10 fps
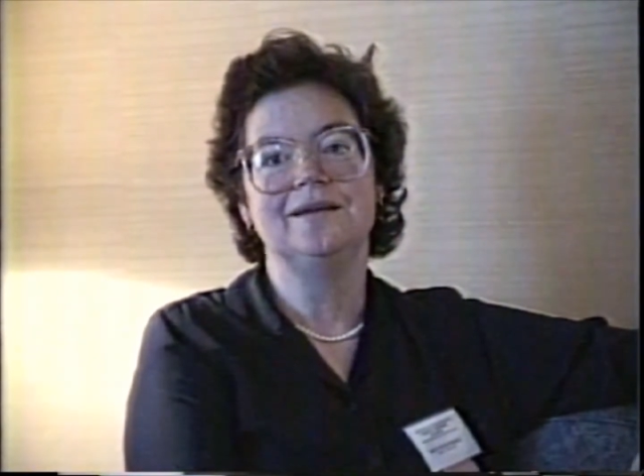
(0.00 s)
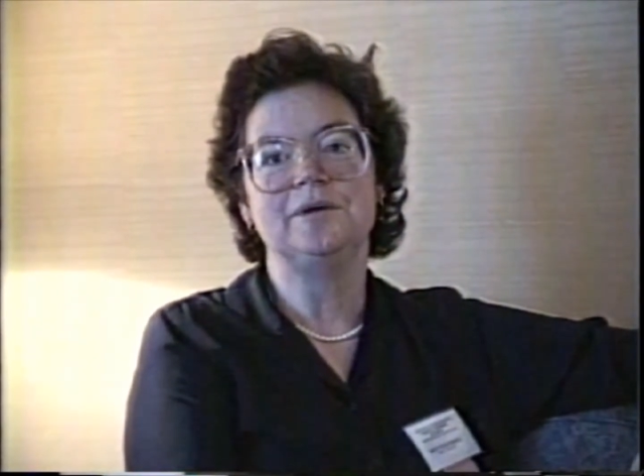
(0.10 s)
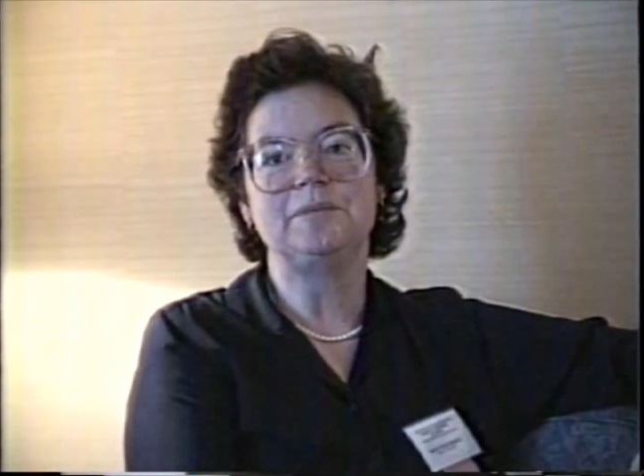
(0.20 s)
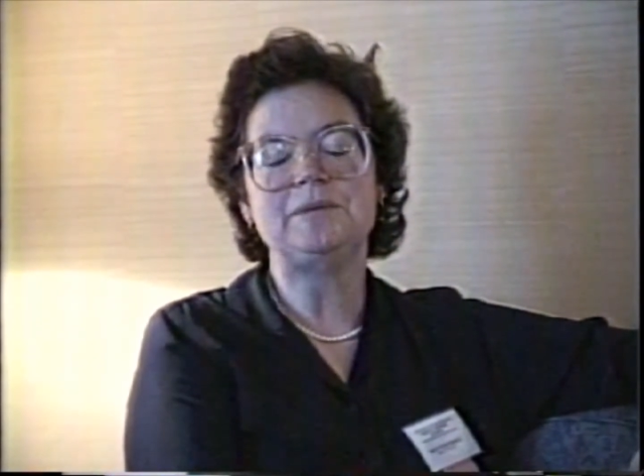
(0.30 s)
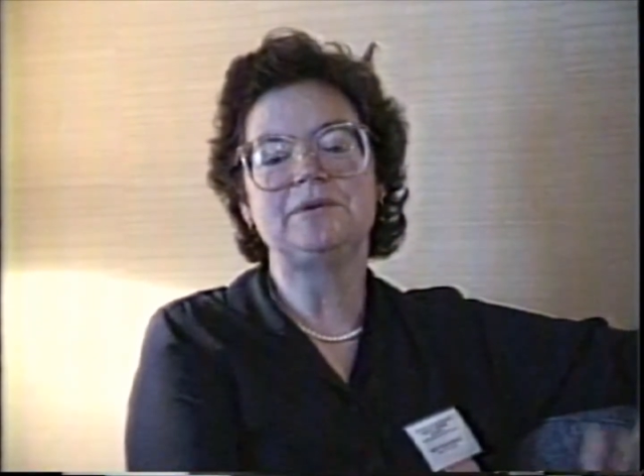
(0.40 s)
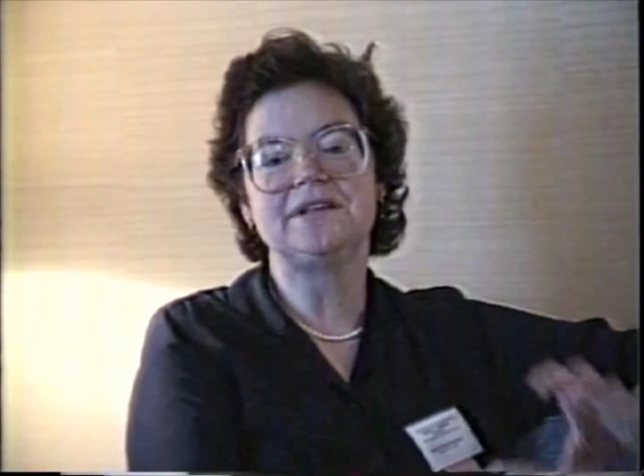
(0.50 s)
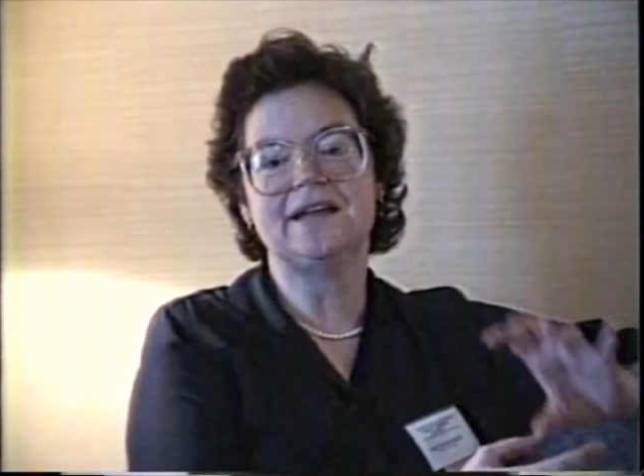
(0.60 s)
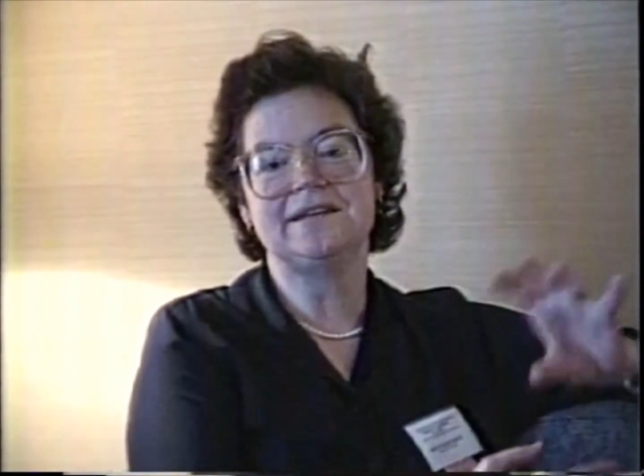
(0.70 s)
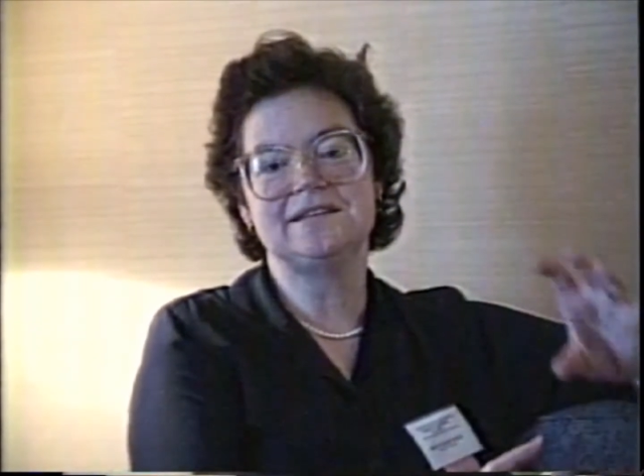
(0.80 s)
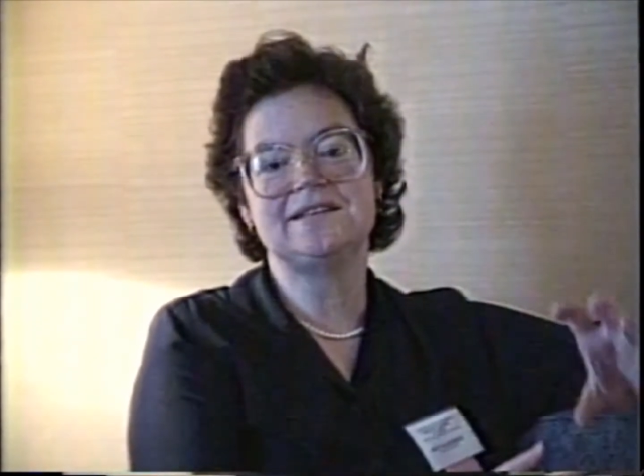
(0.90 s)
people then
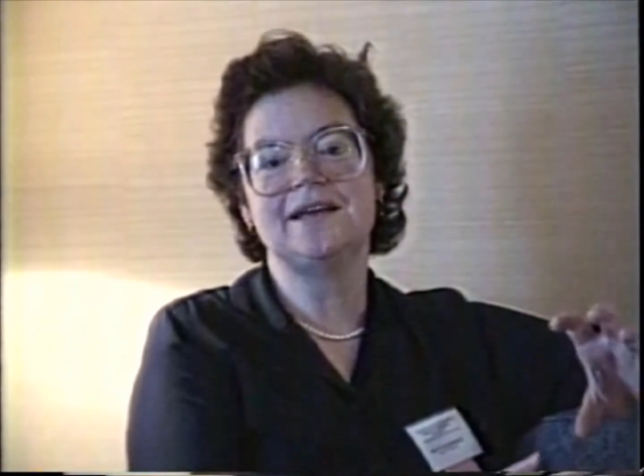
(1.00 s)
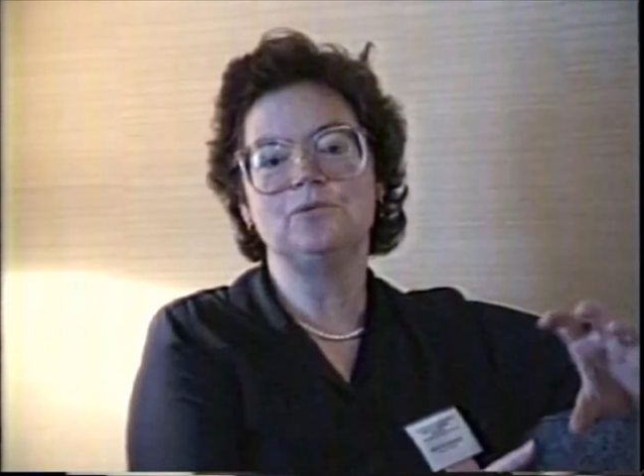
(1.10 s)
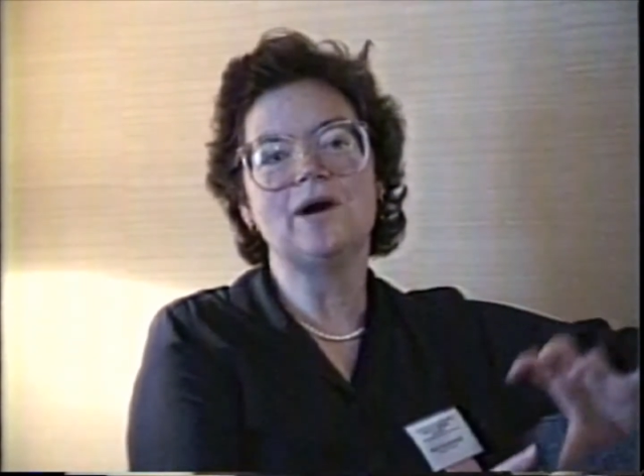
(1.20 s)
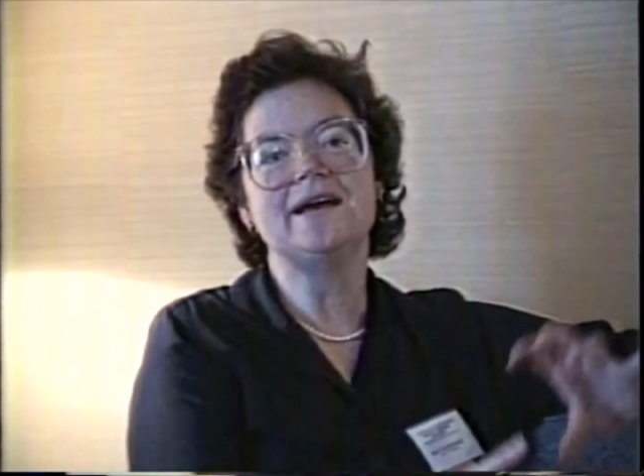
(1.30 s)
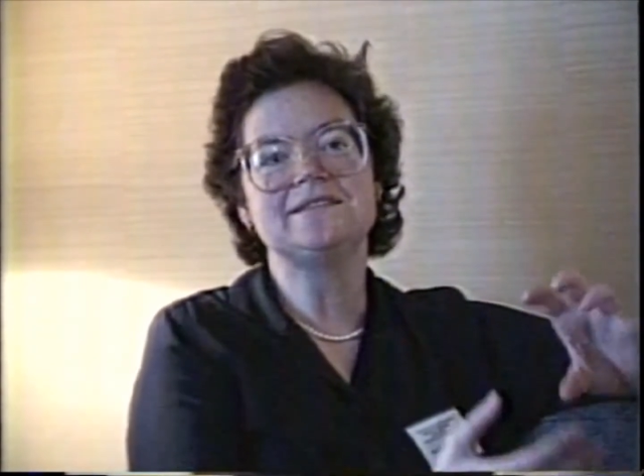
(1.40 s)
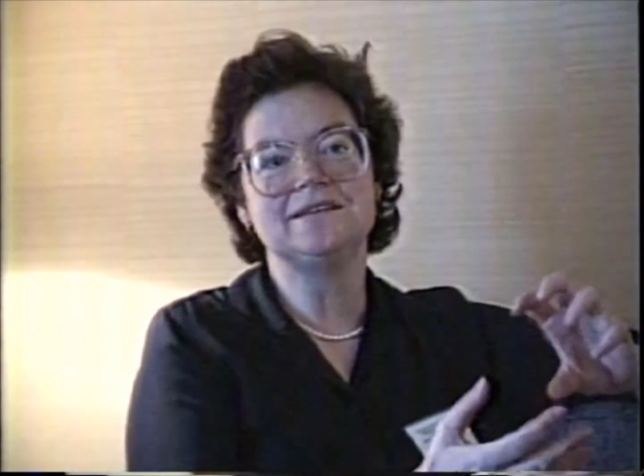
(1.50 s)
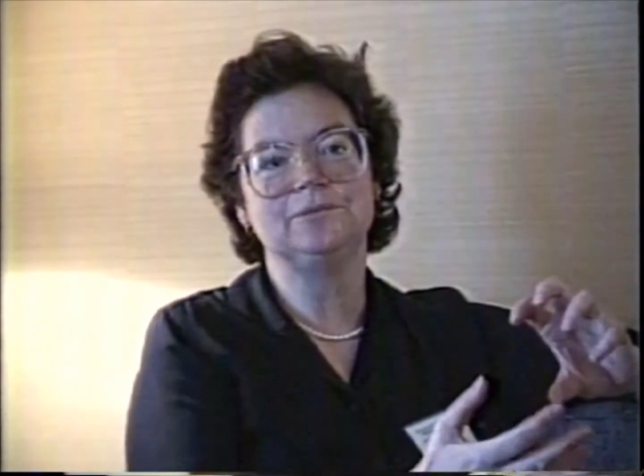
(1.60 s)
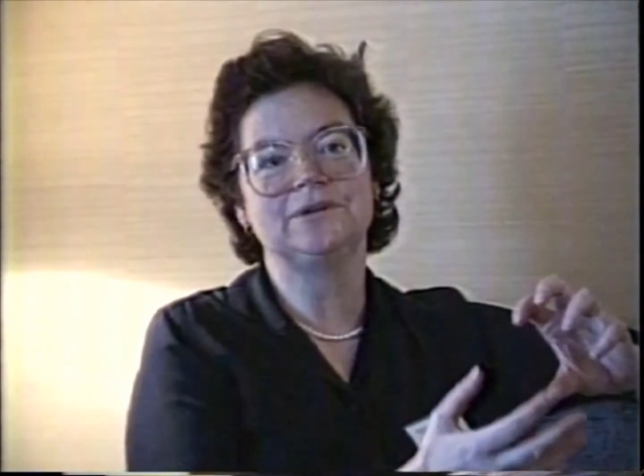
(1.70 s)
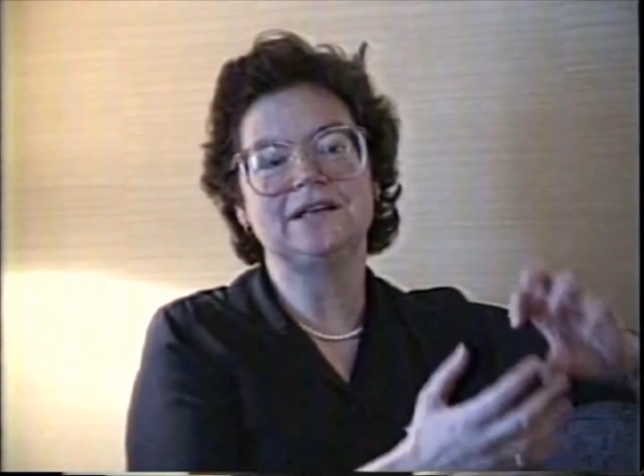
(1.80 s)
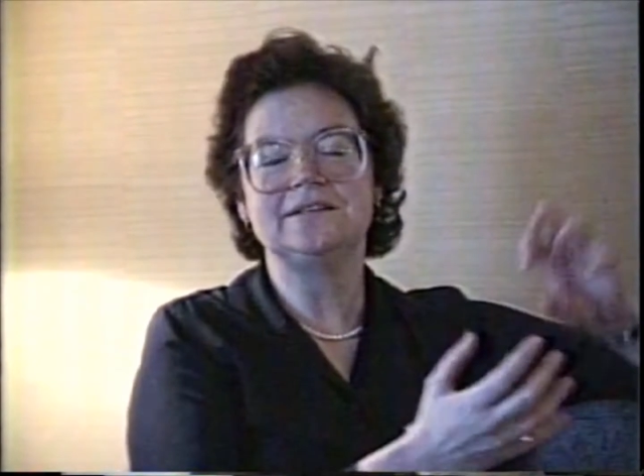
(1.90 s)
had to say, why is it
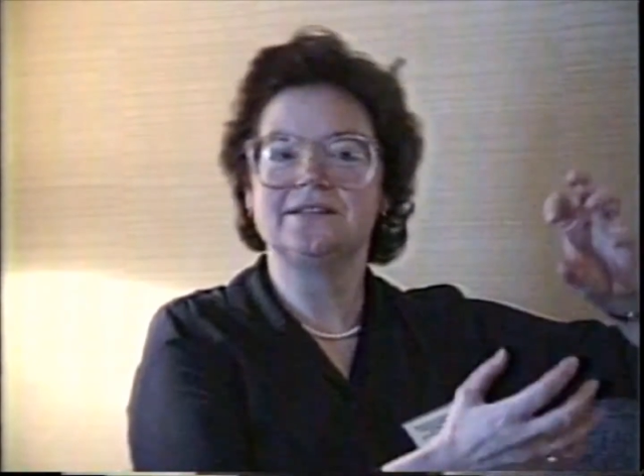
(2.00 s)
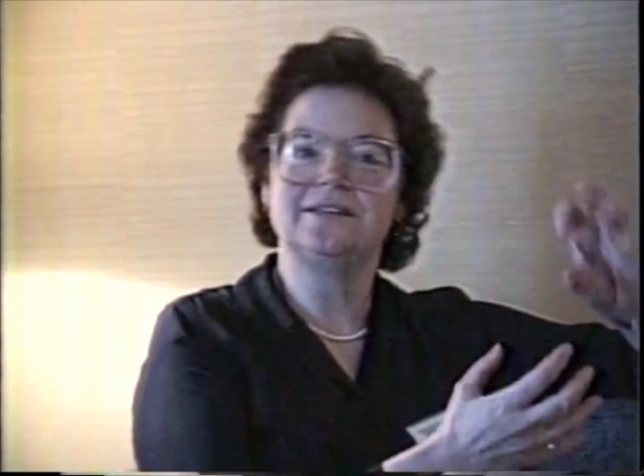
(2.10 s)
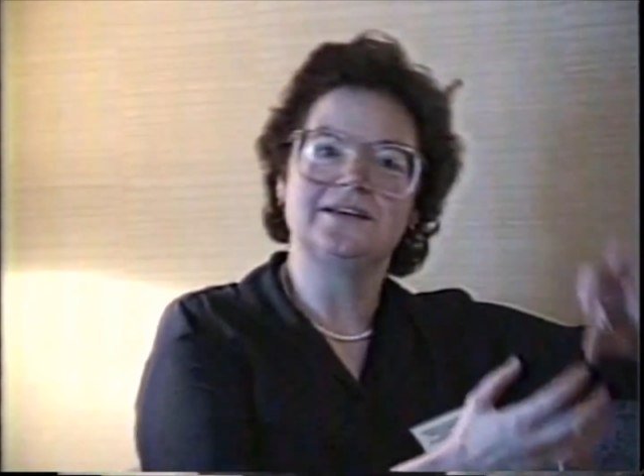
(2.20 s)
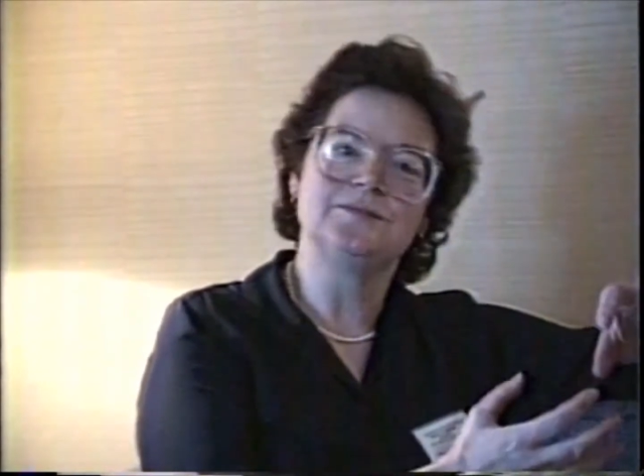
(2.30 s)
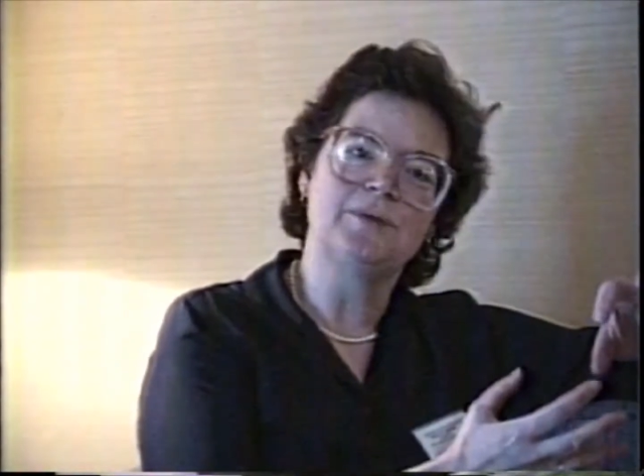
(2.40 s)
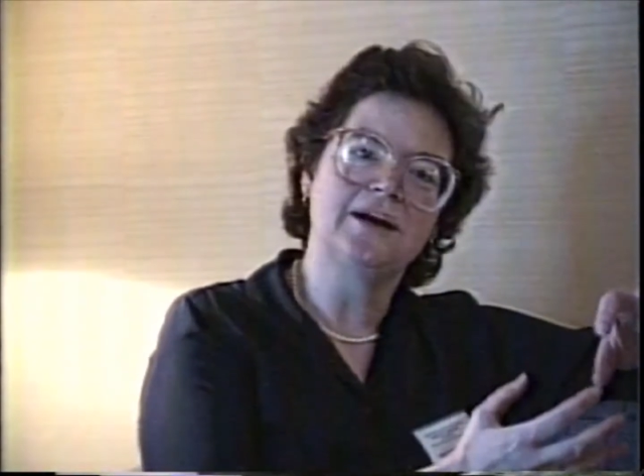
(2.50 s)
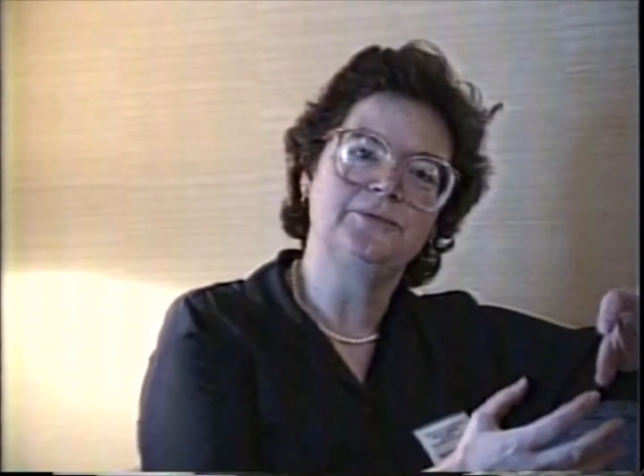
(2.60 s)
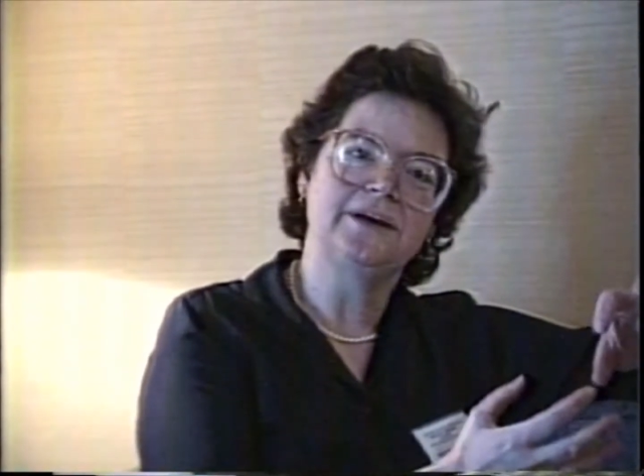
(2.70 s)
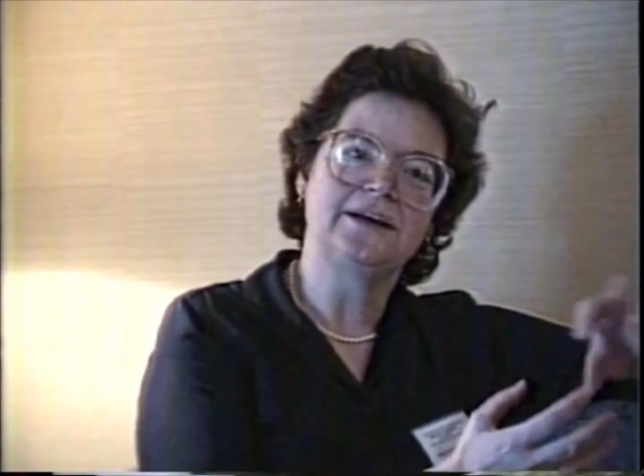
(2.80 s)
when I looked at things my way,